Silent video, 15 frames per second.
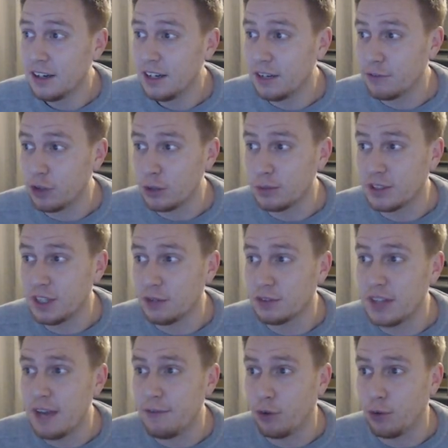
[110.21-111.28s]
And they've got
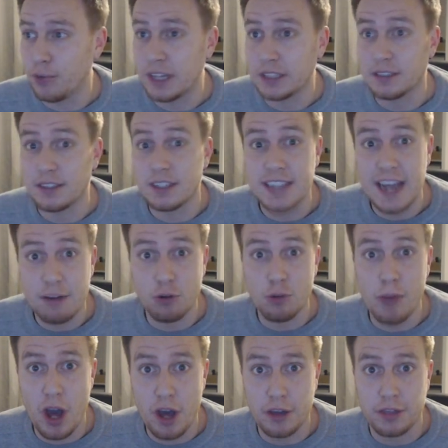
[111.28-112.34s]
themselves level thanks to
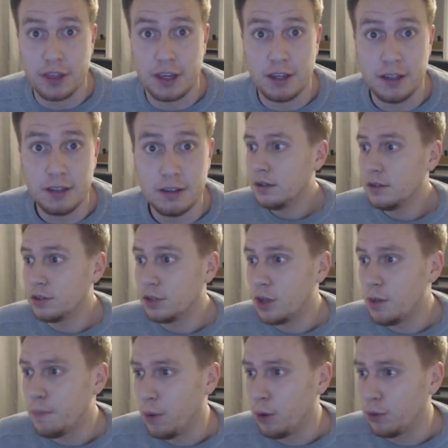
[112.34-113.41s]
Daryl Murphy. It's a
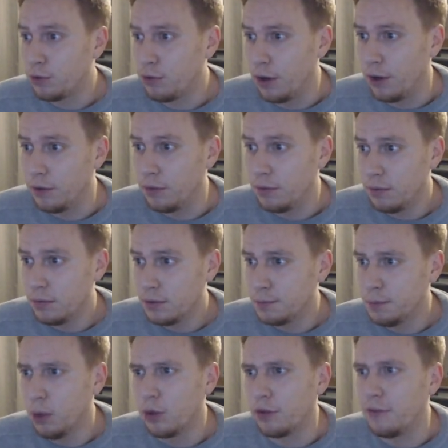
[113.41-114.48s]
good ball through.
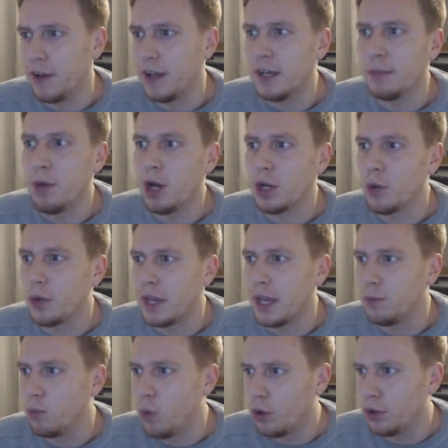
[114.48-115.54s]
Poor defending. Michael
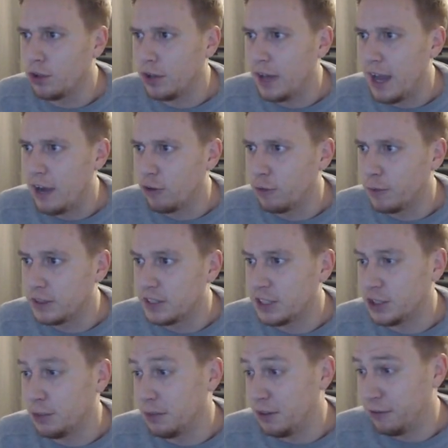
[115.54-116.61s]
Keane wandered out of
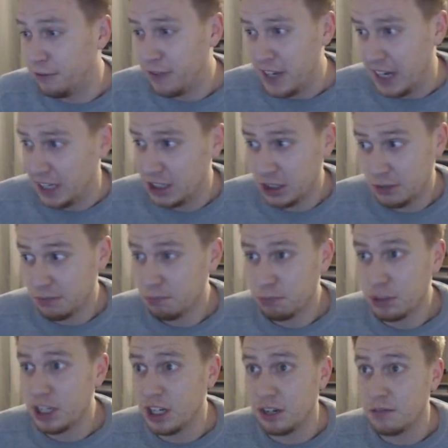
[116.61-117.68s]
position. But the finish,
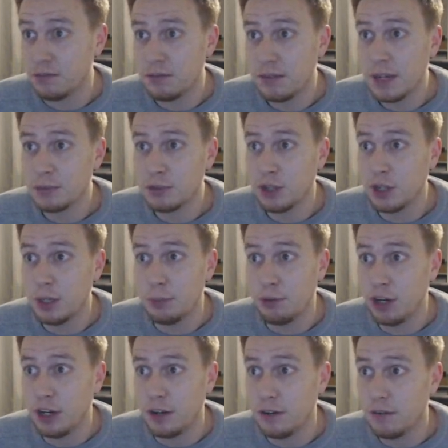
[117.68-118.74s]
brilliant. Absolutely
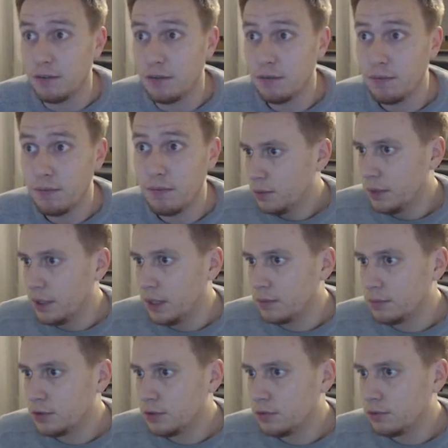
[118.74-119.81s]
brilliant.
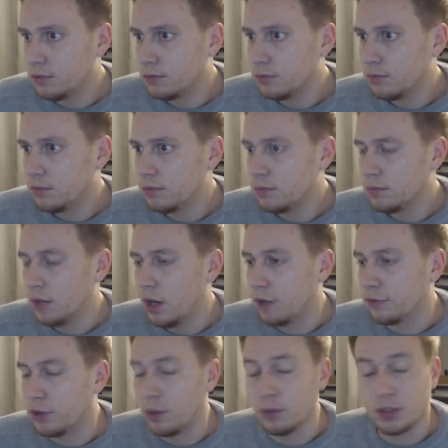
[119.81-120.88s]
Williams.
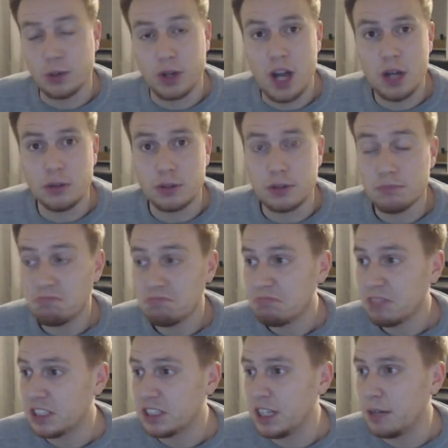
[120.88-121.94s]
Half-time whistle goes.
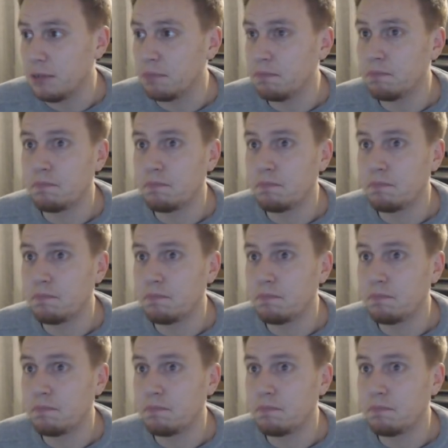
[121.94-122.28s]
That's it.